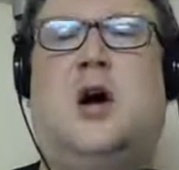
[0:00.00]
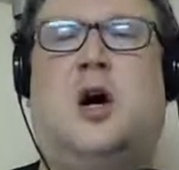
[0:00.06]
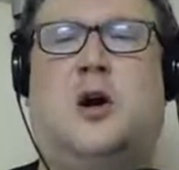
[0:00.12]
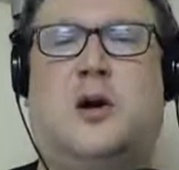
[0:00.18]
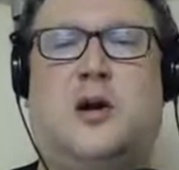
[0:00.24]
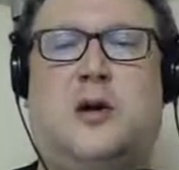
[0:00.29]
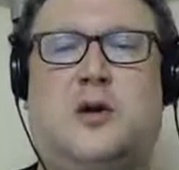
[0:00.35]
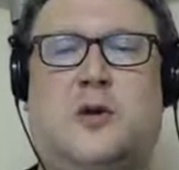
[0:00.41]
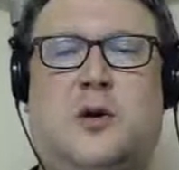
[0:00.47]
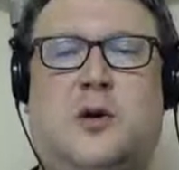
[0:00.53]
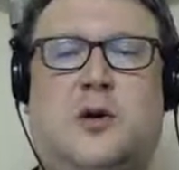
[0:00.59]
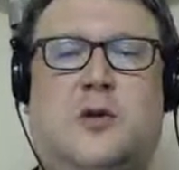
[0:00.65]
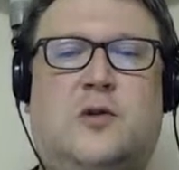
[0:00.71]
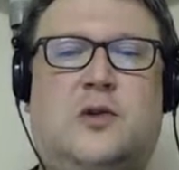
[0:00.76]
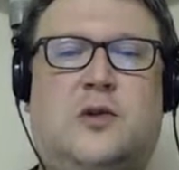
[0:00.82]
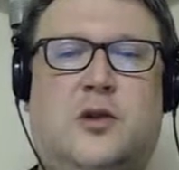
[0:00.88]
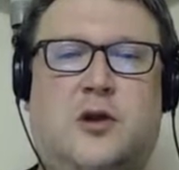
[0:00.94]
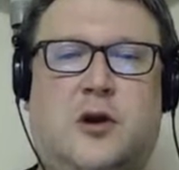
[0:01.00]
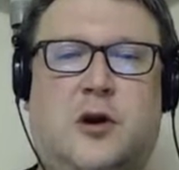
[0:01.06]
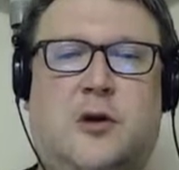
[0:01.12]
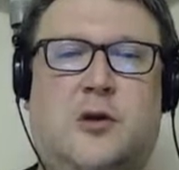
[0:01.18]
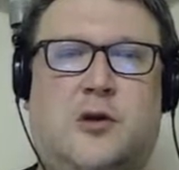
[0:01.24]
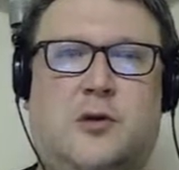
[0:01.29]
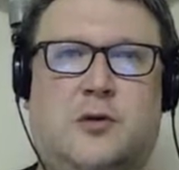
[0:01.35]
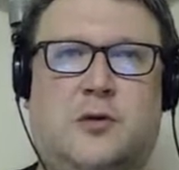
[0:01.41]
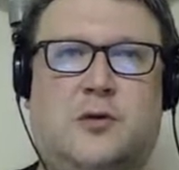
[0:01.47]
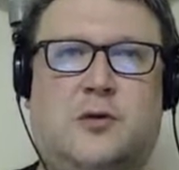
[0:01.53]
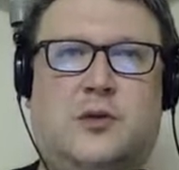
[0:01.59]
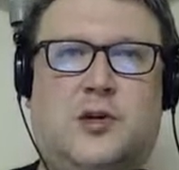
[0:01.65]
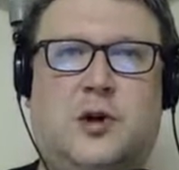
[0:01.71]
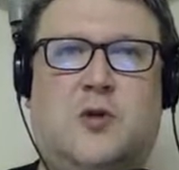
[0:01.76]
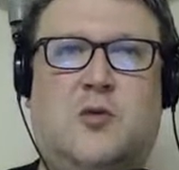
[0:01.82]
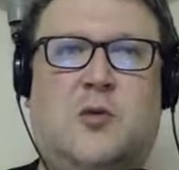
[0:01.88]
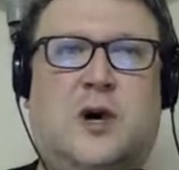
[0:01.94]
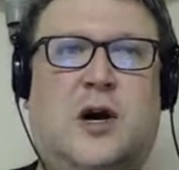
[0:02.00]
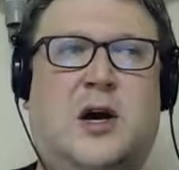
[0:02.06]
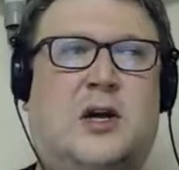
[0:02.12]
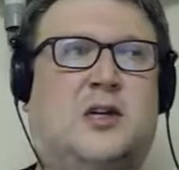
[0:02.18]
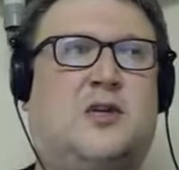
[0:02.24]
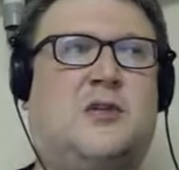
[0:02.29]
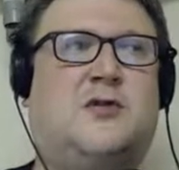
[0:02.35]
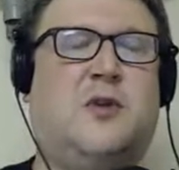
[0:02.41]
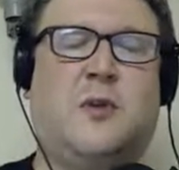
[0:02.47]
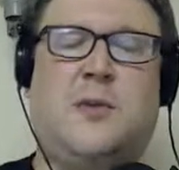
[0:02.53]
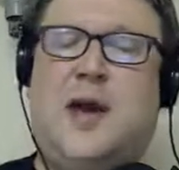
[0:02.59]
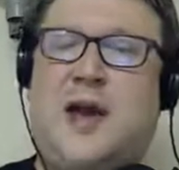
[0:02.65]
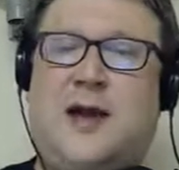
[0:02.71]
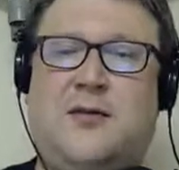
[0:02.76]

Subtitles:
our heroes go through so much from